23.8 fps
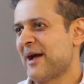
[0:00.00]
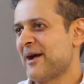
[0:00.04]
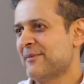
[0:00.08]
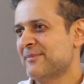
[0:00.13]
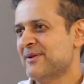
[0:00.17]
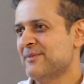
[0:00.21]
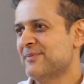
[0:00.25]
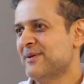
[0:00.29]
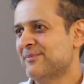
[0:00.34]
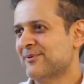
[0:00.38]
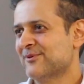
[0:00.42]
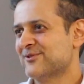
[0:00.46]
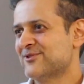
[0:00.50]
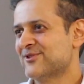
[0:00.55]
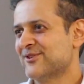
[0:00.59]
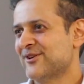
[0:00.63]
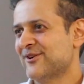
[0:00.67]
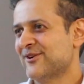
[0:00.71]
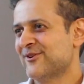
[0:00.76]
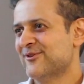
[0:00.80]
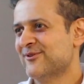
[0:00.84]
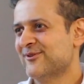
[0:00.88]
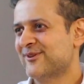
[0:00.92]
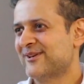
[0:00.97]
but how many people do you
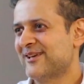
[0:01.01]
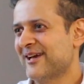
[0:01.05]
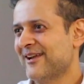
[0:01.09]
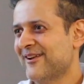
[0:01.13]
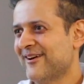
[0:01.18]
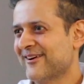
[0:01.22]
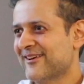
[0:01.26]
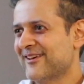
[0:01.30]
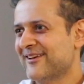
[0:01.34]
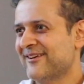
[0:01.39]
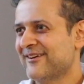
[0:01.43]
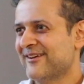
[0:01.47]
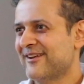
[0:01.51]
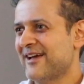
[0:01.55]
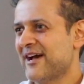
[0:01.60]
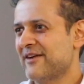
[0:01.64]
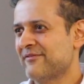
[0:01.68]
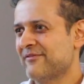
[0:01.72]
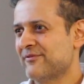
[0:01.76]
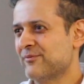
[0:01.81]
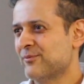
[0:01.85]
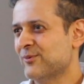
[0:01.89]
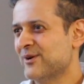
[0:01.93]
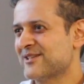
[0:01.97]
know who get lucky and
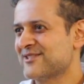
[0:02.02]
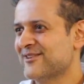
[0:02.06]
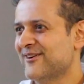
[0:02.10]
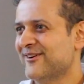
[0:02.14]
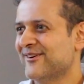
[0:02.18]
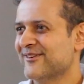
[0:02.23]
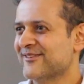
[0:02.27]
haven't worked